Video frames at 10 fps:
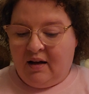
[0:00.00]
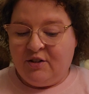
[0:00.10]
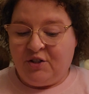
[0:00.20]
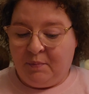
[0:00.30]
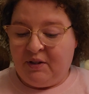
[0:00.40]

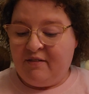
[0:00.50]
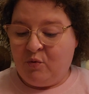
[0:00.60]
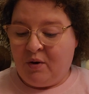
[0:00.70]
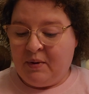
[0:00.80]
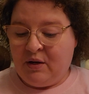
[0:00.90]
She believed
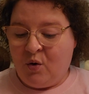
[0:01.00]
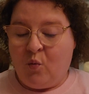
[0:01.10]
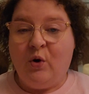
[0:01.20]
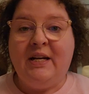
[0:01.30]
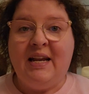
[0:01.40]
women
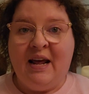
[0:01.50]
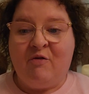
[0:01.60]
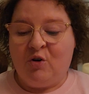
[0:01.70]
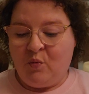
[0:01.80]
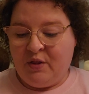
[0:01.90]
would
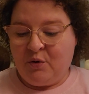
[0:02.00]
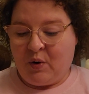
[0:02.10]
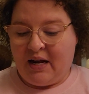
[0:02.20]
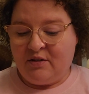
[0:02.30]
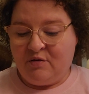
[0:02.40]
never win the
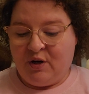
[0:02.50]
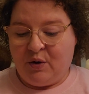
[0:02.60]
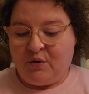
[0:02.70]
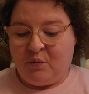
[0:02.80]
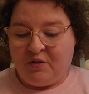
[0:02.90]
right to
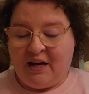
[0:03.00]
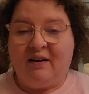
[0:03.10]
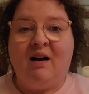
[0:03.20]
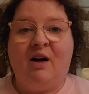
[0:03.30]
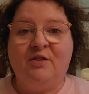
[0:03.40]
vote
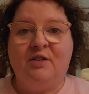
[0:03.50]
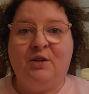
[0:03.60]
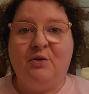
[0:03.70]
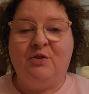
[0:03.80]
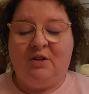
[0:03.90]
without a
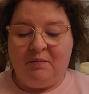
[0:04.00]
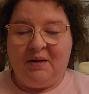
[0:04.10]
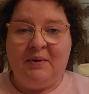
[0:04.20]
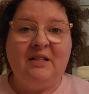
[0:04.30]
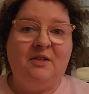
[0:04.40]
constitutional
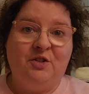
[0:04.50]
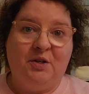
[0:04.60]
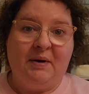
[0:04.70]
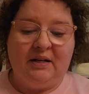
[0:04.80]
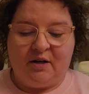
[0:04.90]
amendment.
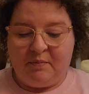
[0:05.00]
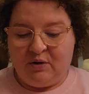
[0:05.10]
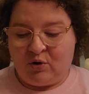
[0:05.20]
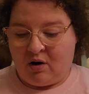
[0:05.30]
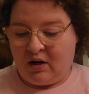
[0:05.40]
She might not have
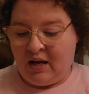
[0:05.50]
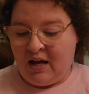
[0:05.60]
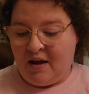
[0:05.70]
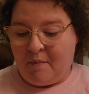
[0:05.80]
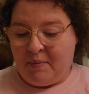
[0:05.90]
been wrong,
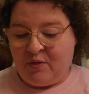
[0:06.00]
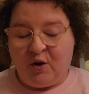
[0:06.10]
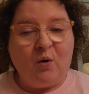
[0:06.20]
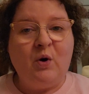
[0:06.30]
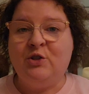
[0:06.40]
but
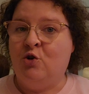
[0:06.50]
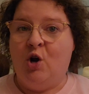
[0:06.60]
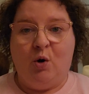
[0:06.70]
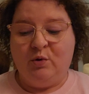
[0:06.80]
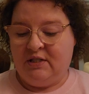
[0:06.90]
there was
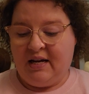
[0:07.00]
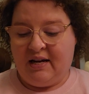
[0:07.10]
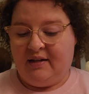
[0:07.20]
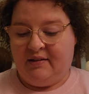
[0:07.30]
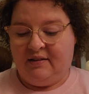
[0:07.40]
no
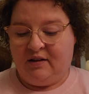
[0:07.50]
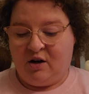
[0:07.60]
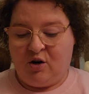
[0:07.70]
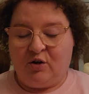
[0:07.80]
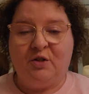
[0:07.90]
sign
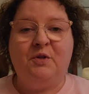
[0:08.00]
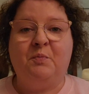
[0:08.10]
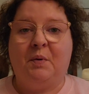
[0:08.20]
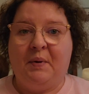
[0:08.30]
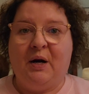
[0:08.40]
Congress was
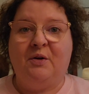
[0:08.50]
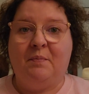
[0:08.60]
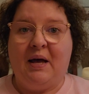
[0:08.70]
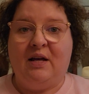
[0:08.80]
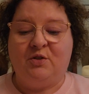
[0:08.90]
prepared
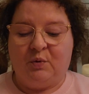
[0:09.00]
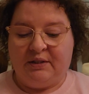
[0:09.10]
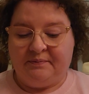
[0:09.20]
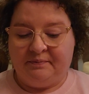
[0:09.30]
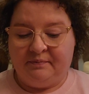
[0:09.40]
to pass
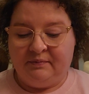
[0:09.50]
one.